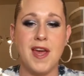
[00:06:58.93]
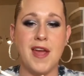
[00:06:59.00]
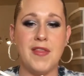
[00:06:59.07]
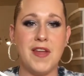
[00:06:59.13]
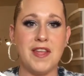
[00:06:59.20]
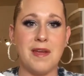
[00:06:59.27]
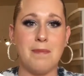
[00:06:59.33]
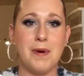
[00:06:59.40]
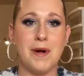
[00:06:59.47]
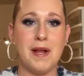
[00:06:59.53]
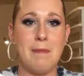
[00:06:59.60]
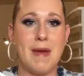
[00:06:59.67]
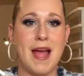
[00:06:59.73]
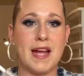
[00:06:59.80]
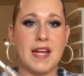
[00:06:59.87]
and then you put
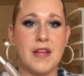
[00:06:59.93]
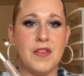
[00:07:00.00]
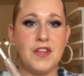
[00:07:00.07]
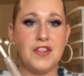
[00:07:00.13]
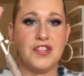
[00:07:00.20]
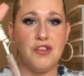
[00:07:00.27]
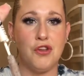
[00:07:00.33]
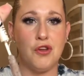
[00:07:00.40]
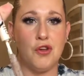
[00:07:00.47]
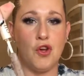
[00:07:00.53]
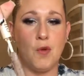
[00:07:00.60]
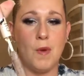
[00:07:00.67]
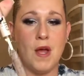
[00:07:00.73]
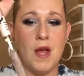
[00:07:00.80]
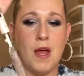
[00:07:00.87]
it back in the
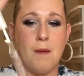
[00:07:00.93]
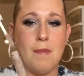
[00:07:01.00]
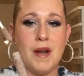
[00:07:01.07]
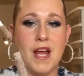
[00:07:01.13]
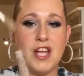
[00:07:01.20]
tube. But